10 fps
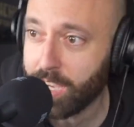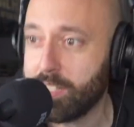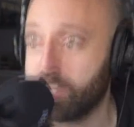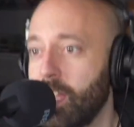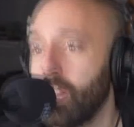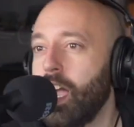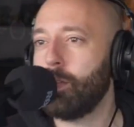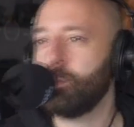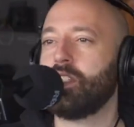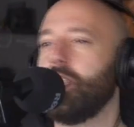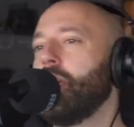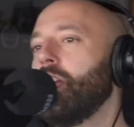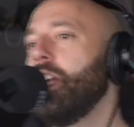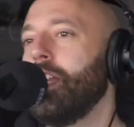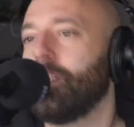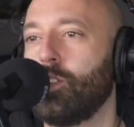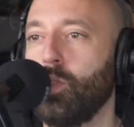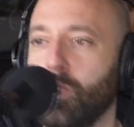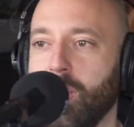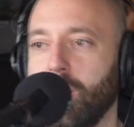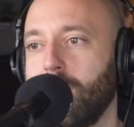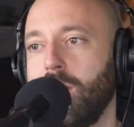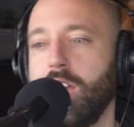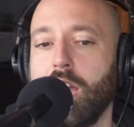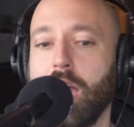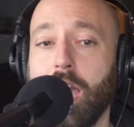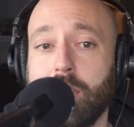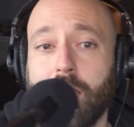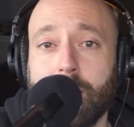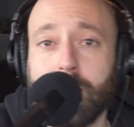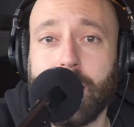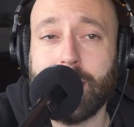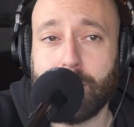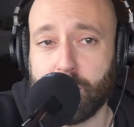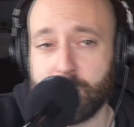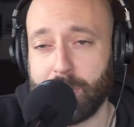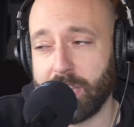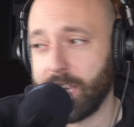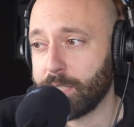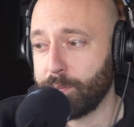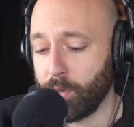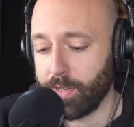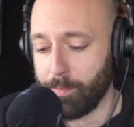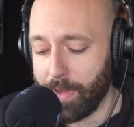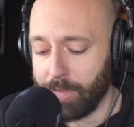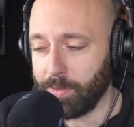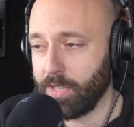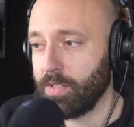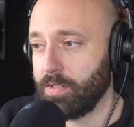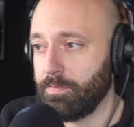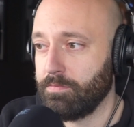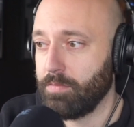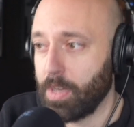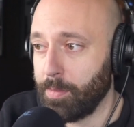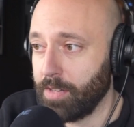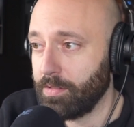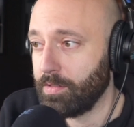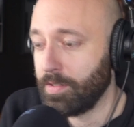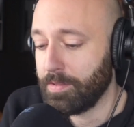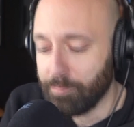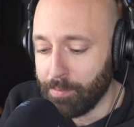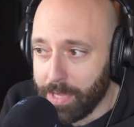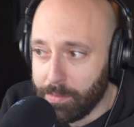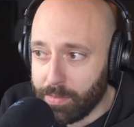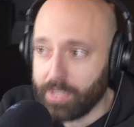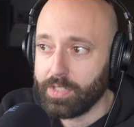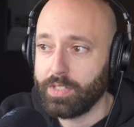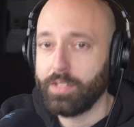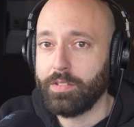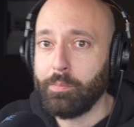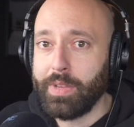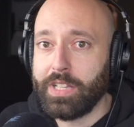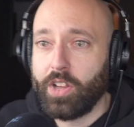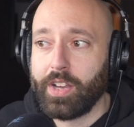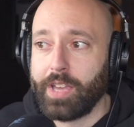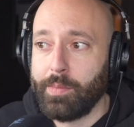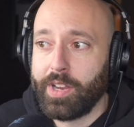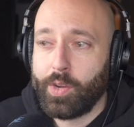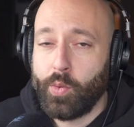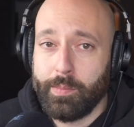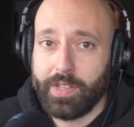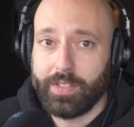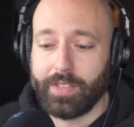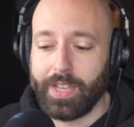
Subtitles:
guys. I'm just saying, it's a cool thing. And that brings me to the next point. I mean, maybe me talking about equipment